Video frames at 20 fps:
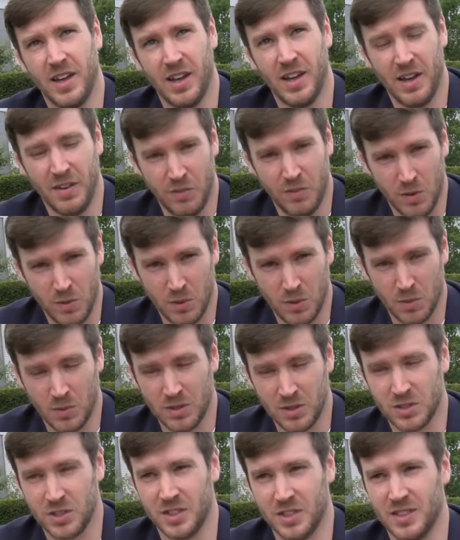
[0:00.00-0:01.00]
everyone
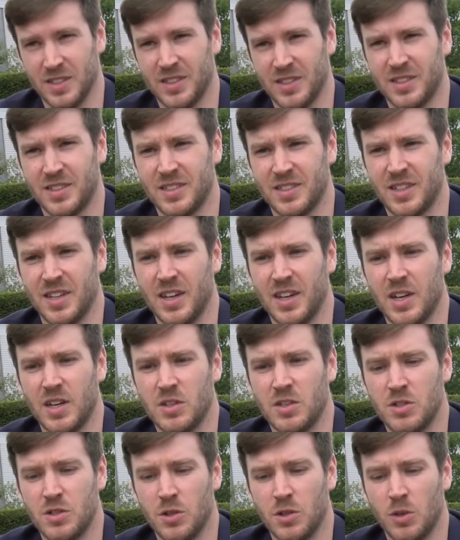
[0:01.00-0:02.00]
watching this
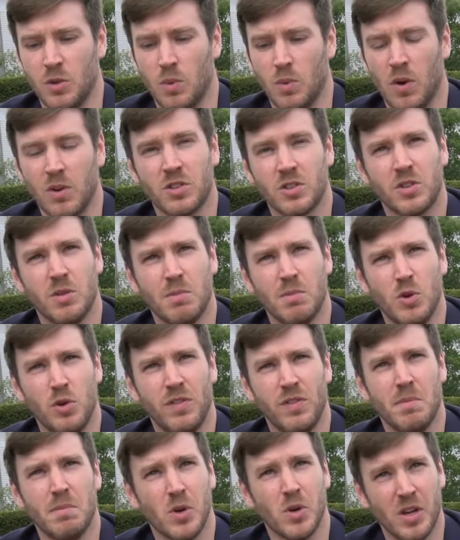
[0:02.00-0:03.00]
to watch the
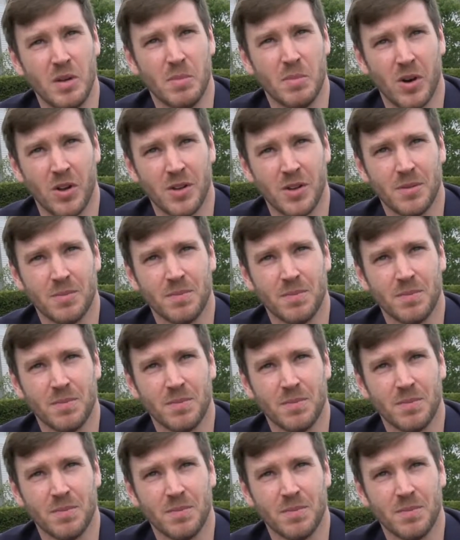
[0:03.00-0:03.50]
movie Moneyball,